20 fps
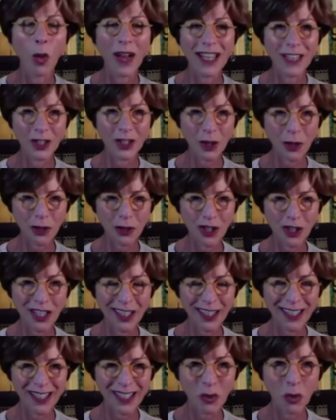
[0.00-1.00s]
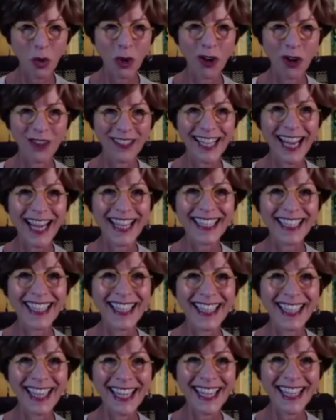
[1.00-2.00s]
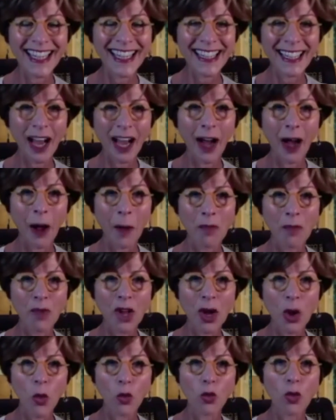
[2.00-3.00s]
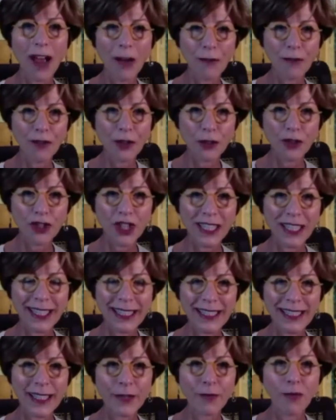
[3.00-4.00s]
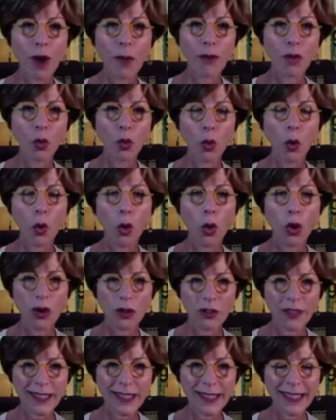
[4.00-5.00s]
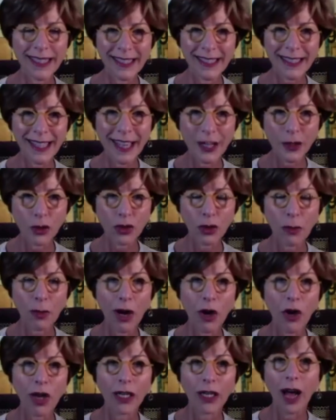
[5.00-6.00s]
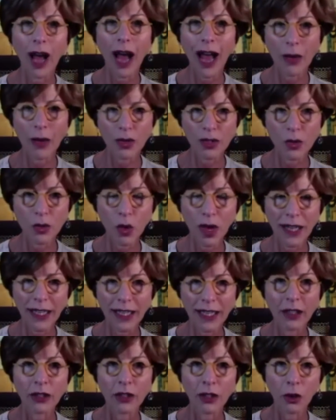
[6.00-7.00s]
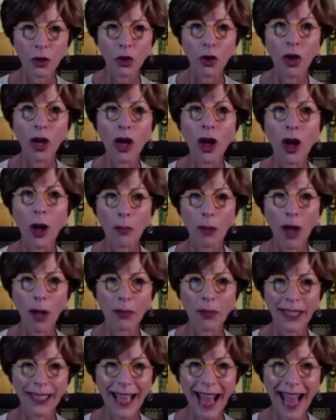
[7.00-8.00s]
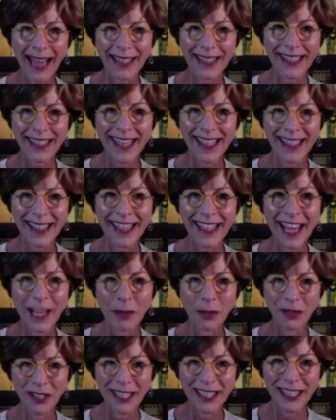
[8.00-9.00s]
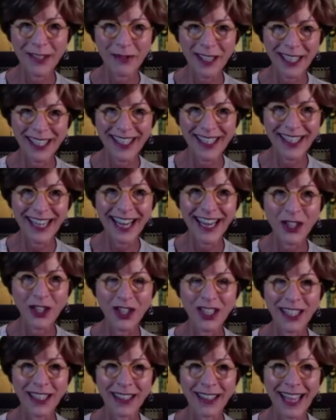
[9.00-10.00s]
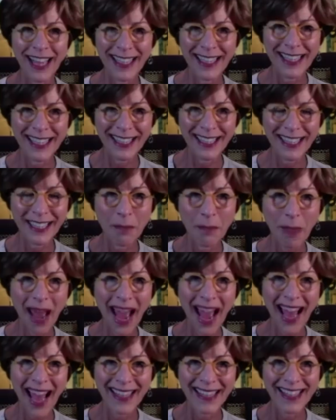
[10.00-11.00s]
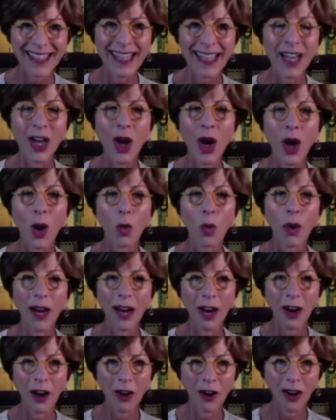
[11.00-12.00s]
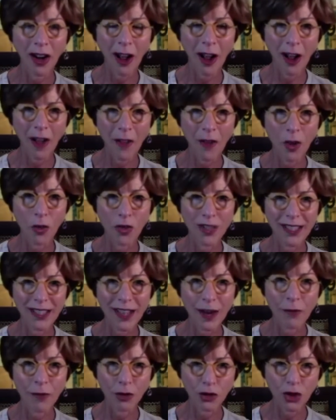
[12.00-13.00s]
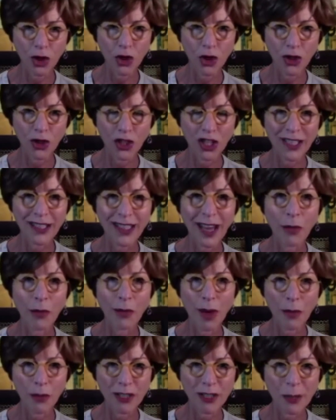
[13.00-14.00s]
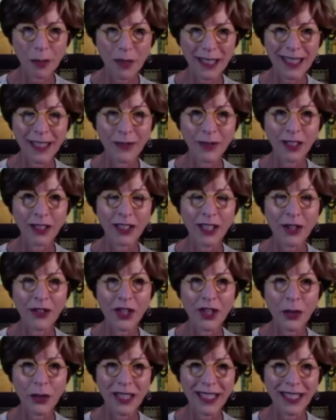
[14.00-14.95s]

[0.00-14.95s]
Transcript: when churches were taking in refugees from the wars in Central America. I was running a little public access cable TV station in Lexington, Mass, where there were several churches. I remember specifically the